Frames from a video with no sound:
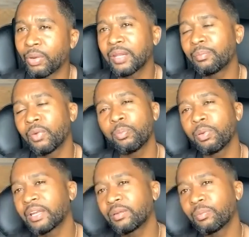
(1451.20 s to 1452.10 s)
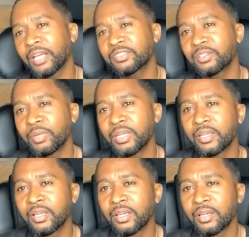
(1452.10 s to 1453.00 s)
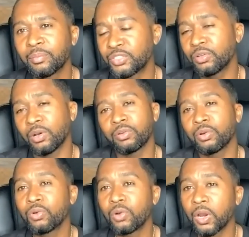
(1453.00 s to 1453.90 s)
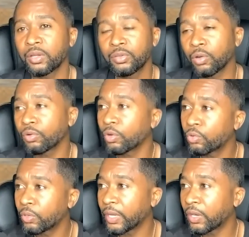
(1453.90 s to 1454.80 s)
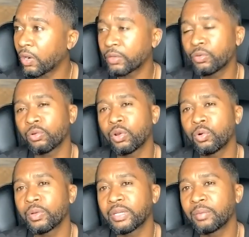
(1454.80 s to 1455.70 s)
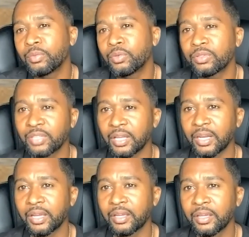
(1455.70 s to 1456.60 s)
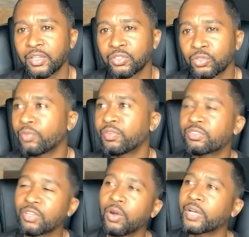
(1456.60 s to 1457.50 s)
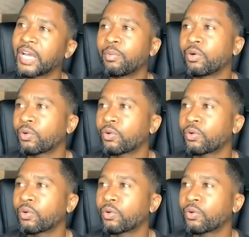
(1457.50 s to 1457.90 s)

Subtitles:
more platinum plaques than me, but you don't know who they are. You don't know what their music sound like. So if the song came on the